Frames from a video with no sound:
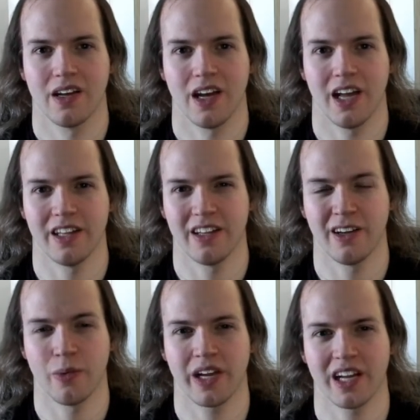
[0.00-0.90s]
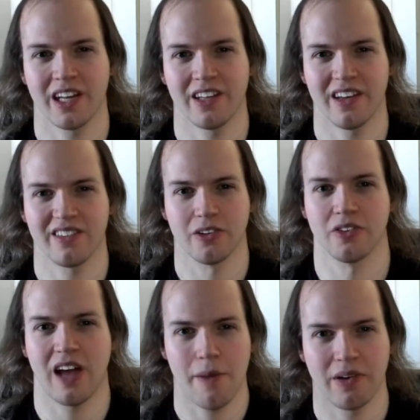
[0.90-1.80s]
And then we get a nice
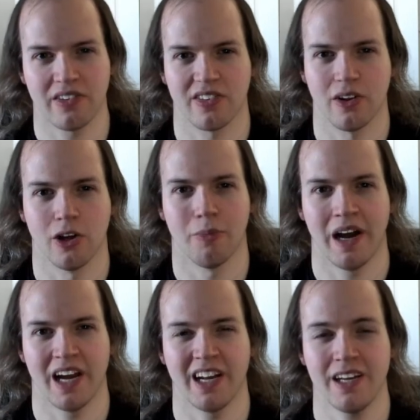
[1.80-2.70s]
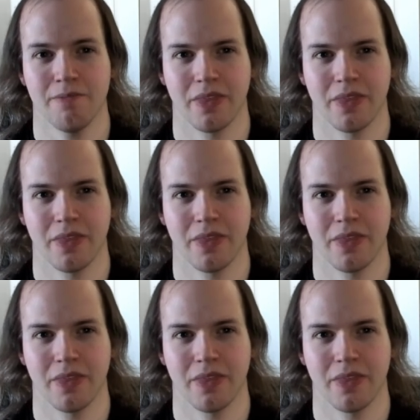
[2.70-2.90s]
little tapping solo by Eddie.